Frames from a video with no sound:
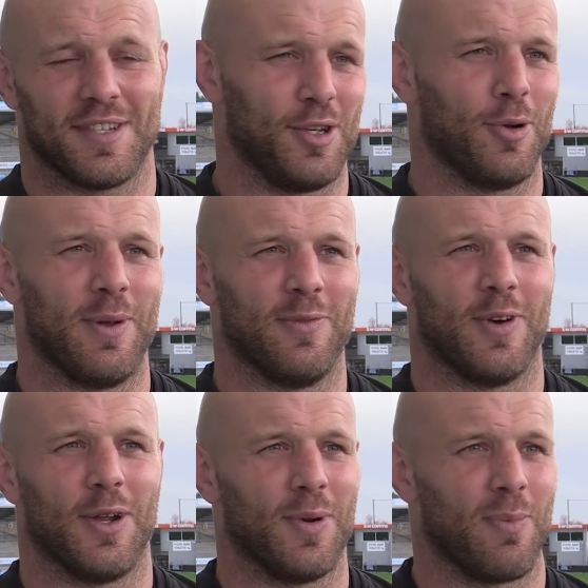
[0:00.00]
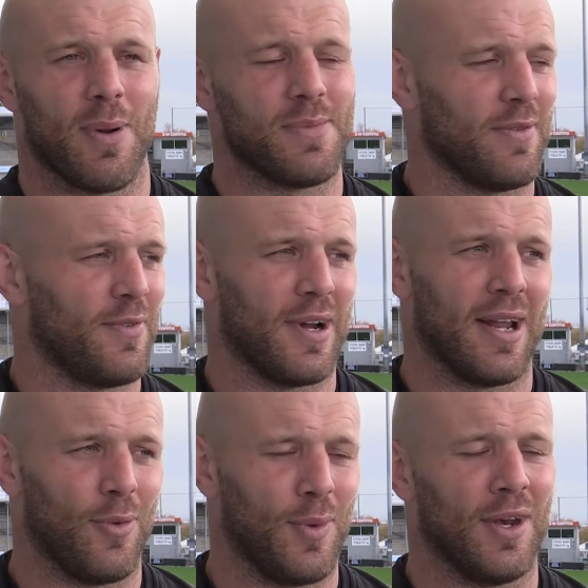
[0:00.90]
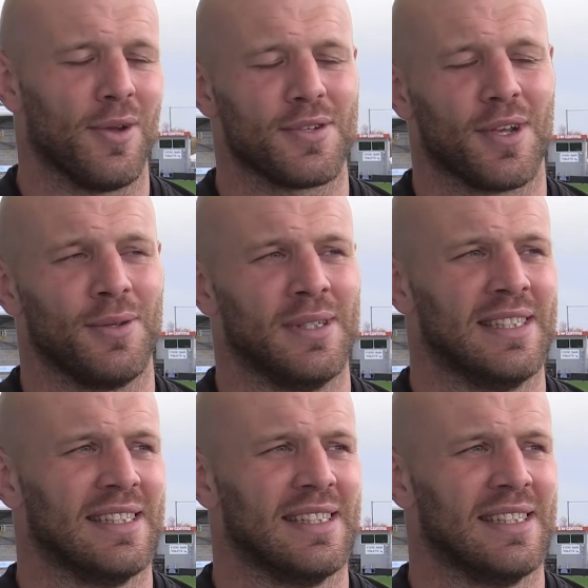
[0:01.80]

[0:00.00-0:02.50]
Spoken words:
That's a European final and a Premiership final out the window. So,